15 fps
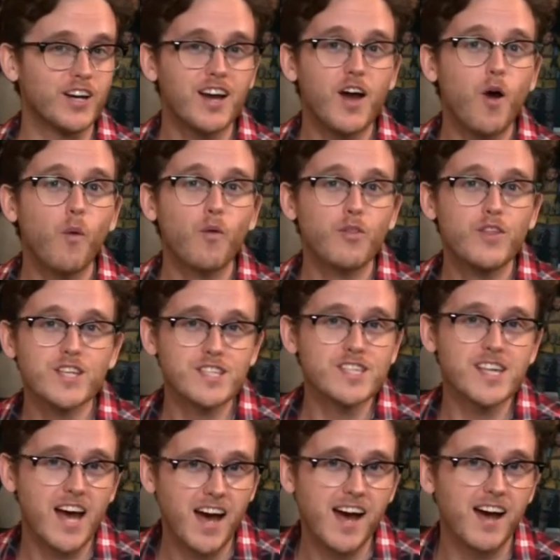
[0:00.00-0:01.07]
Look, this is
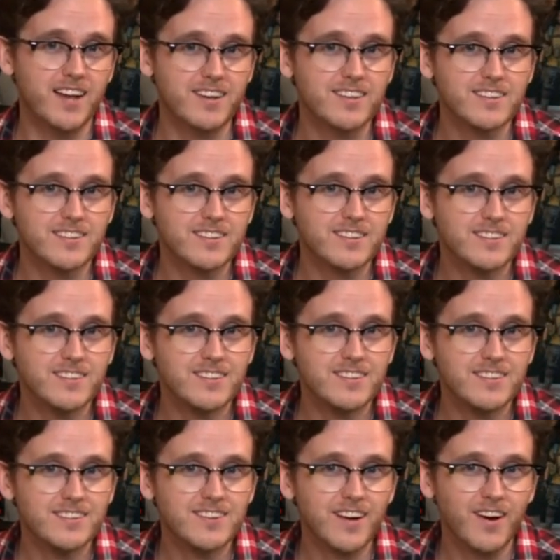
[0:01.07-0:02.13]
hard,
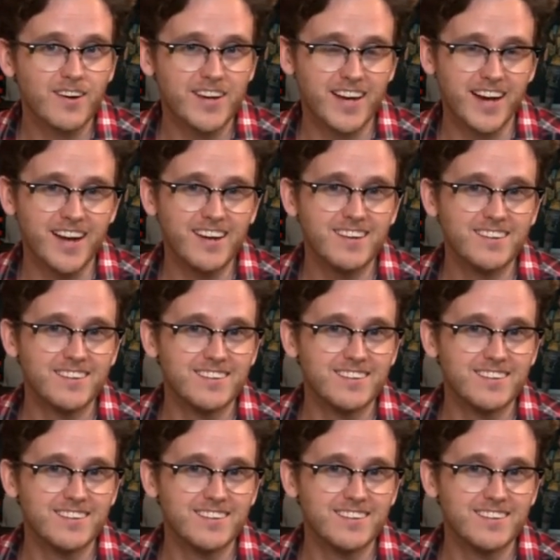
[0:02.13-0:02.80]
okay?